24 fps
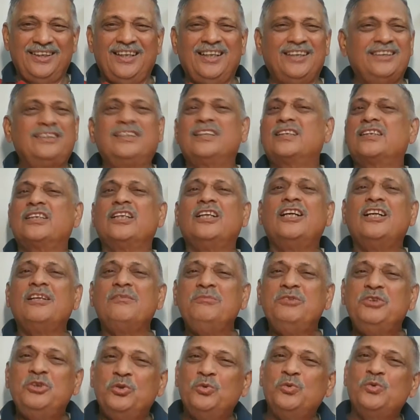The
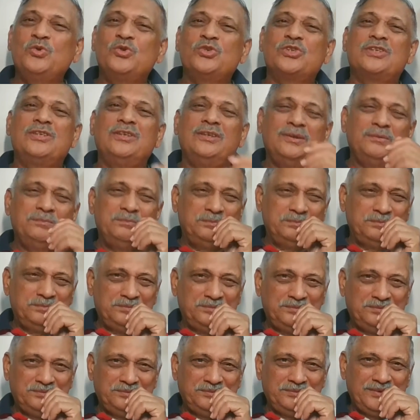term used
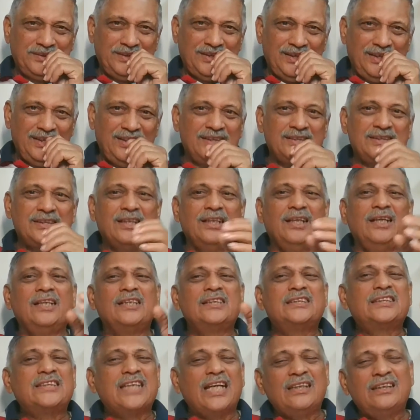is
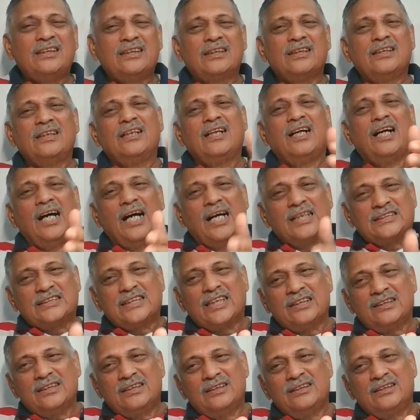Sat,
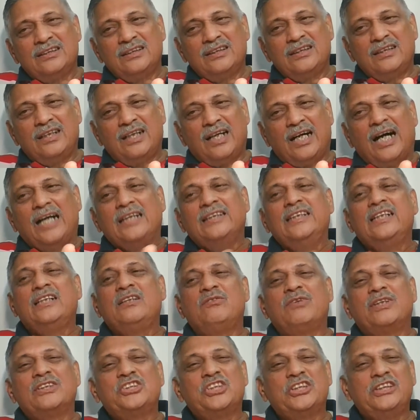Asat,
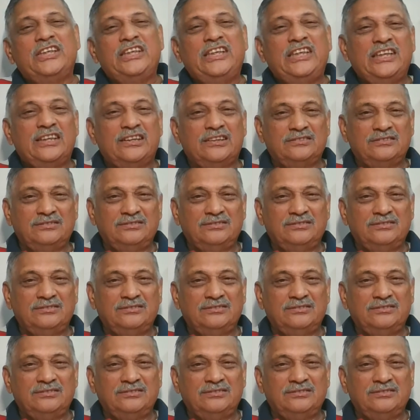Anirvachaniya.